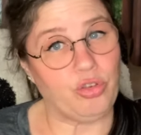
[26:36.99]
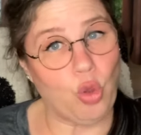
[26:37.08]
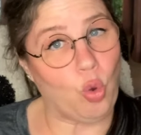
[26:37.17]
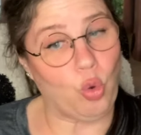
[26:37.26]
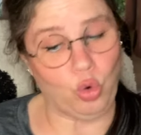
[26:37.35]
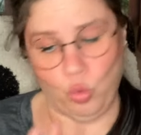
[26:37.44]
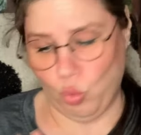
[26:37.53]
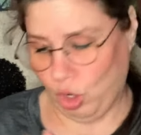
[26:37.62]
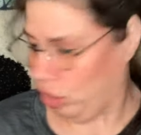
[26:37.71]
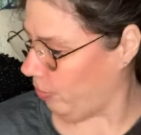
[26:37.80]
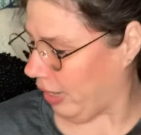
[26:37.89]
total
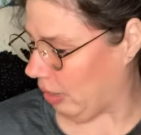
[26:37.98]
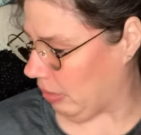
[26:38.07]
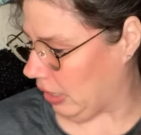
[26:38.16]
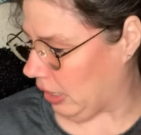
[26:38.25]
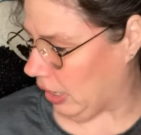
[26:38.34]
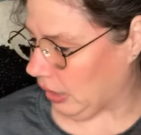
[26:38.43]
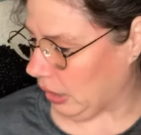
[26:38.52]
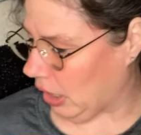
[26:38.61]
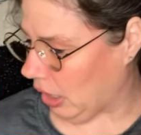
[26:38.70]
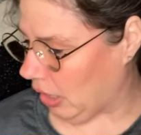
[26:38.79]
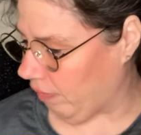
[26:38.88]
water baby. I
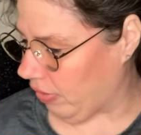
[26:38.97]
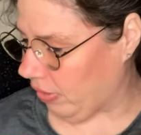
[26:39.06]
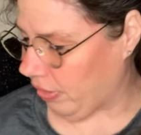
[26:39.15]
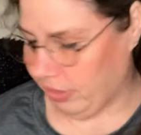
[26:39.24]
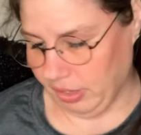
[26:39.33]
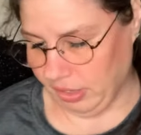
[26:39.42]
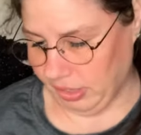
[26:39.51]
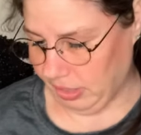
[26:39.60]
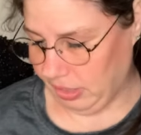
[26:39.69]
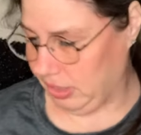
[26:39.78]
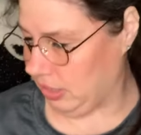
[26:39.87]
love the